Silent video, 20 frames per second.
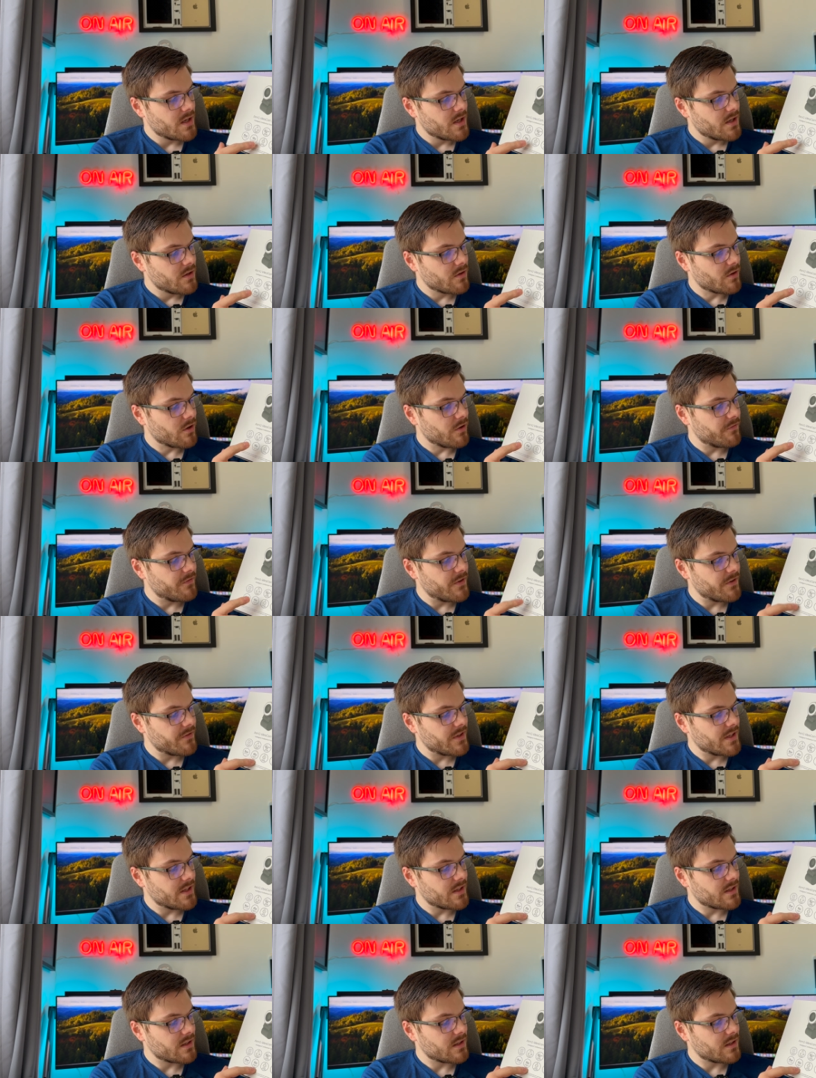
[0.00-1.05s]
You got
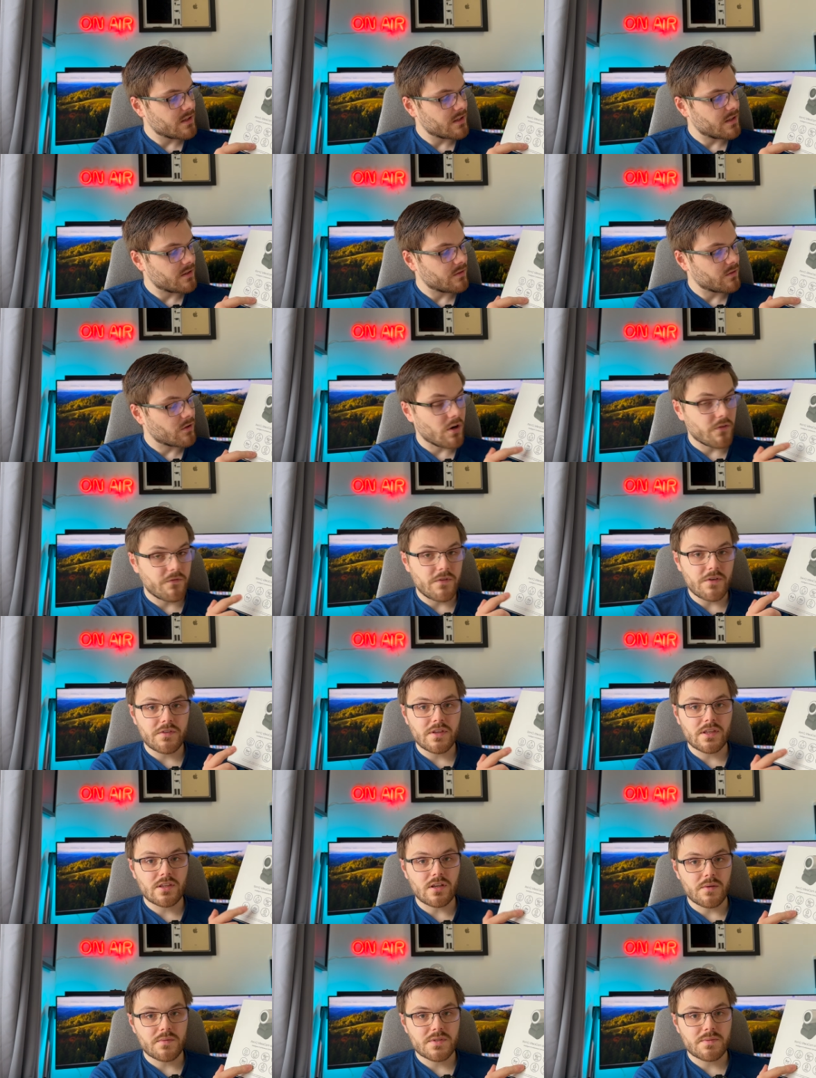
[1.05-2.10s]
15
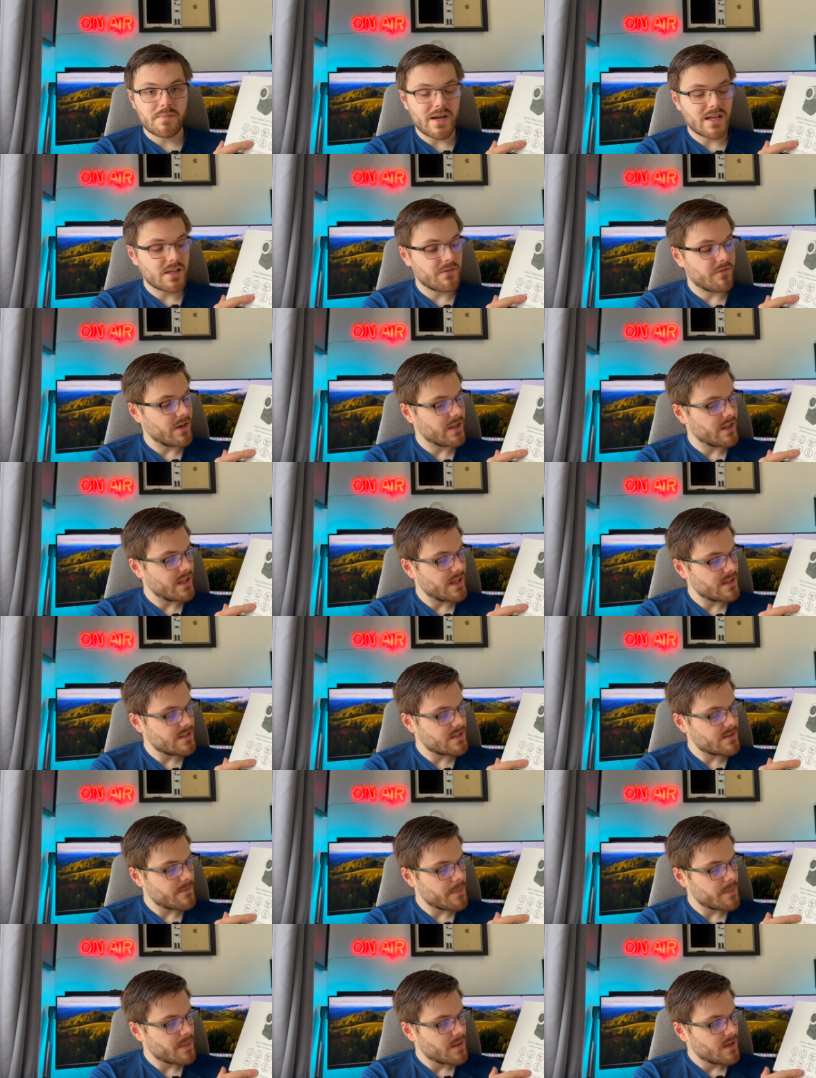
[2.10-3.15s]
times magnifying lens.
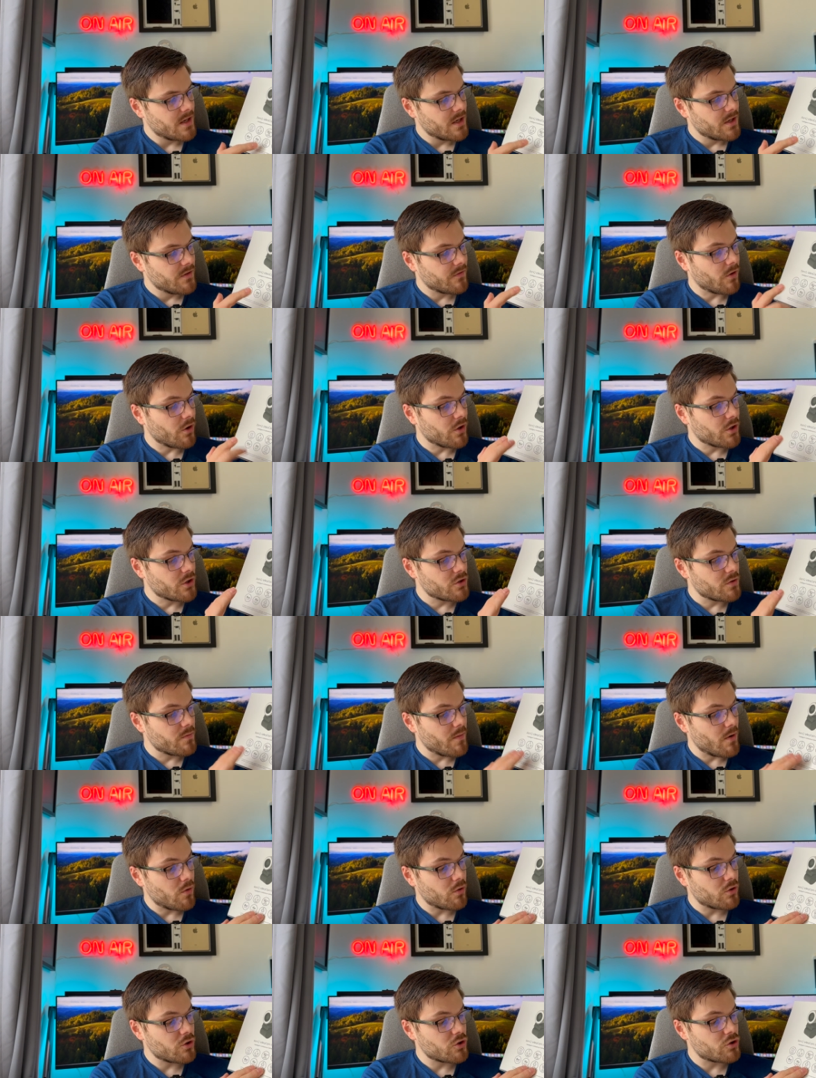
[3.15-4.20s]
You've got a remote
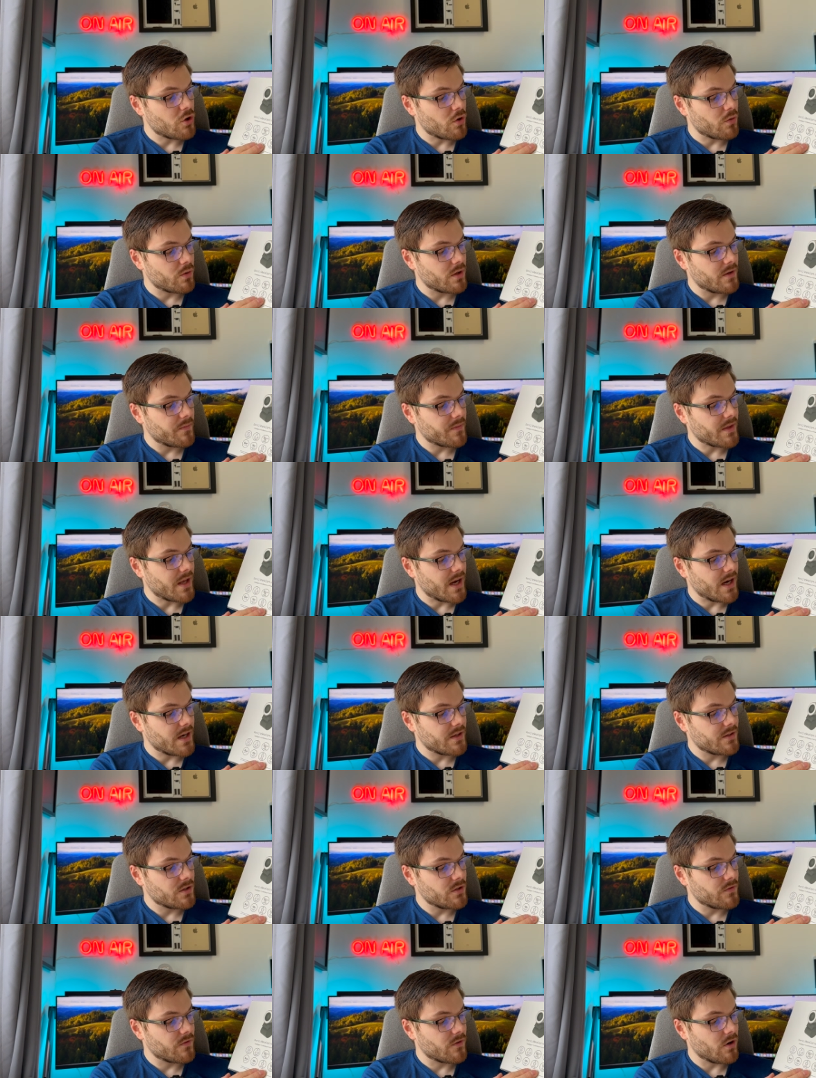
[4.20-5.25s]
controller, and
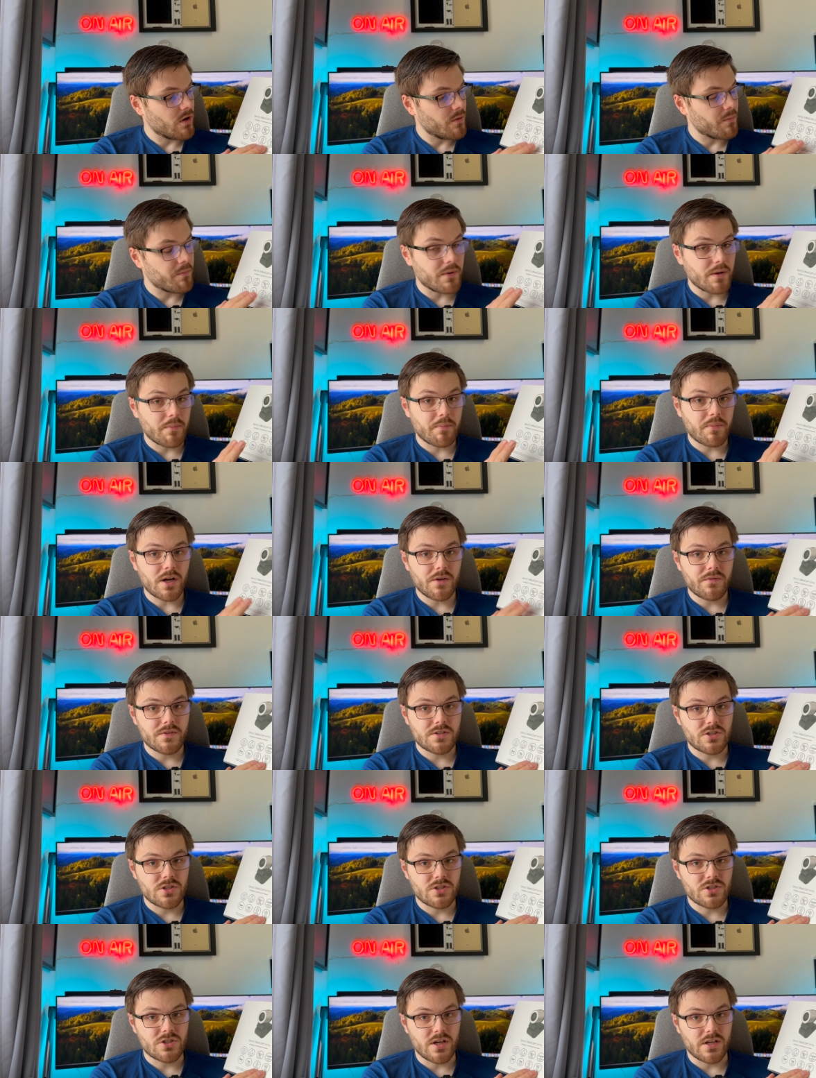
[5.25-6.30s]
you've got a privacy
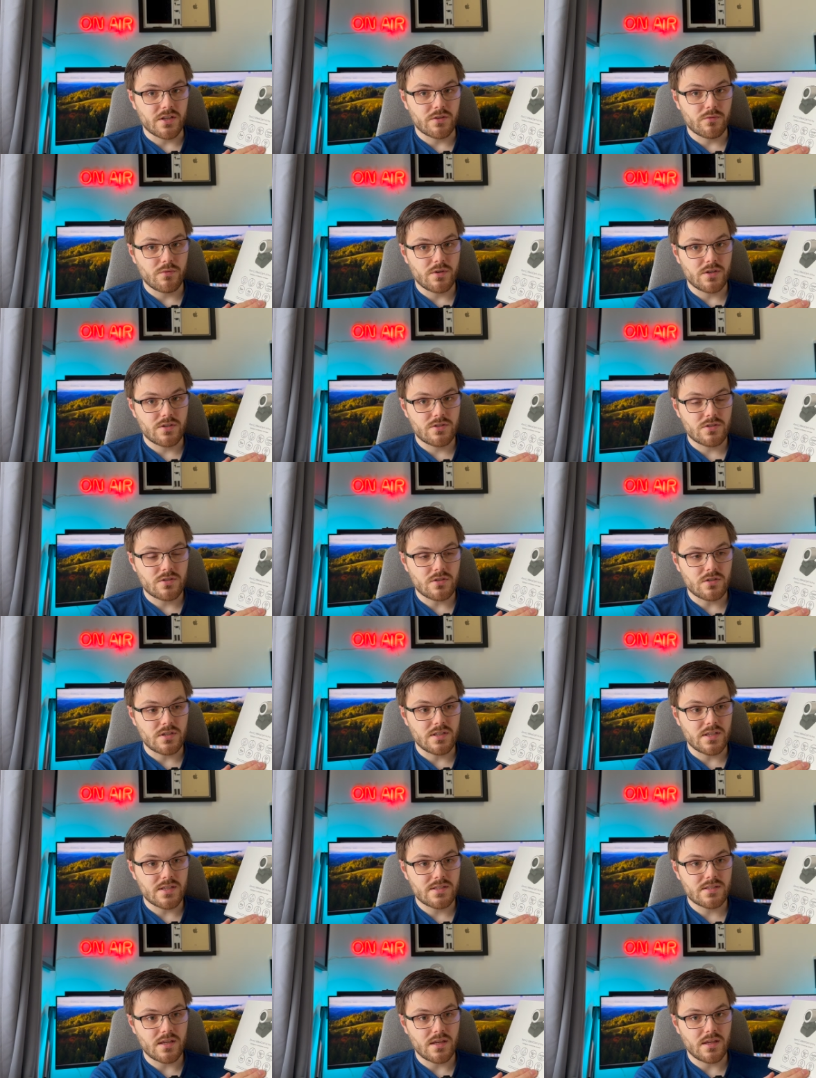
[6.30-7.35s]
shade, which in
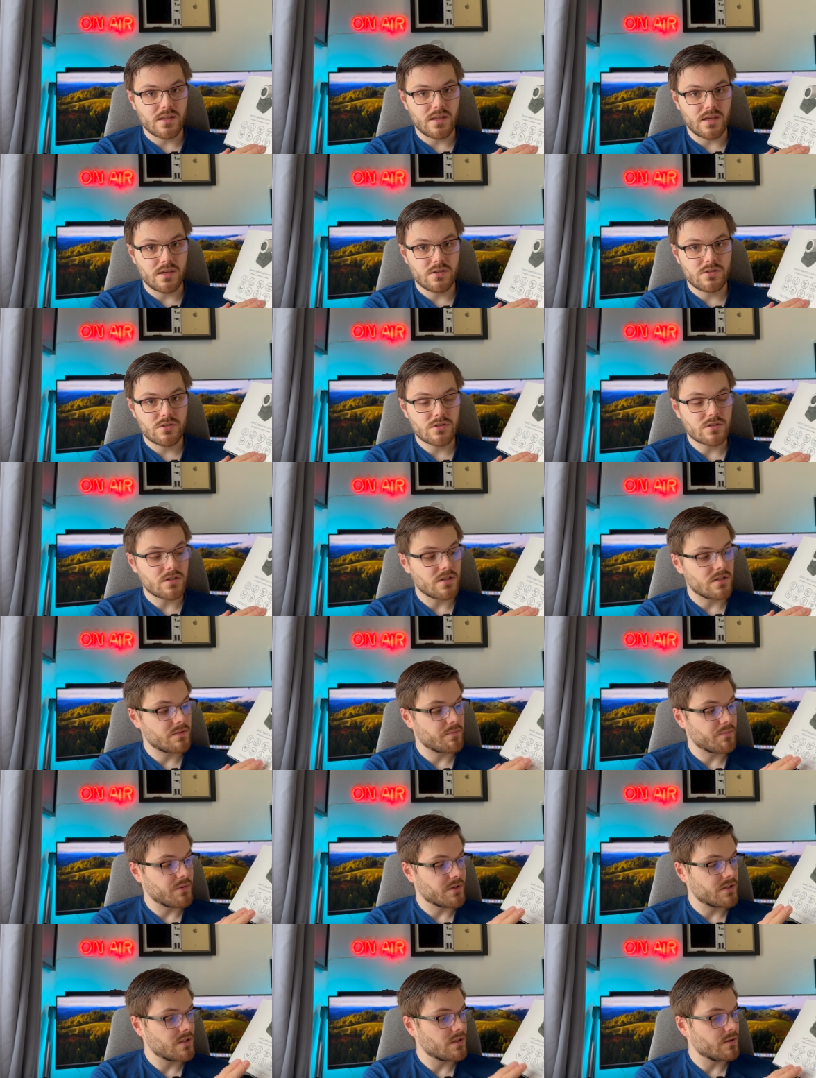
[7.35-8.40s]
this day and age is
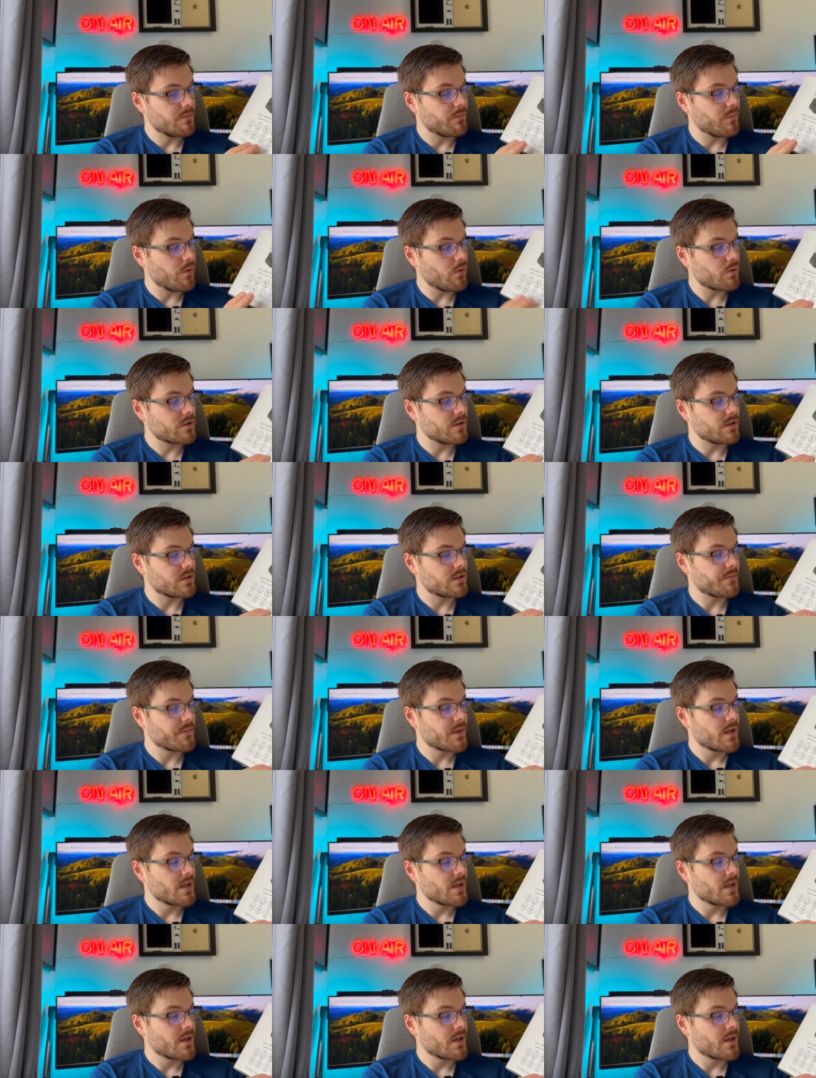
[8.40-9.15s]
pretty important.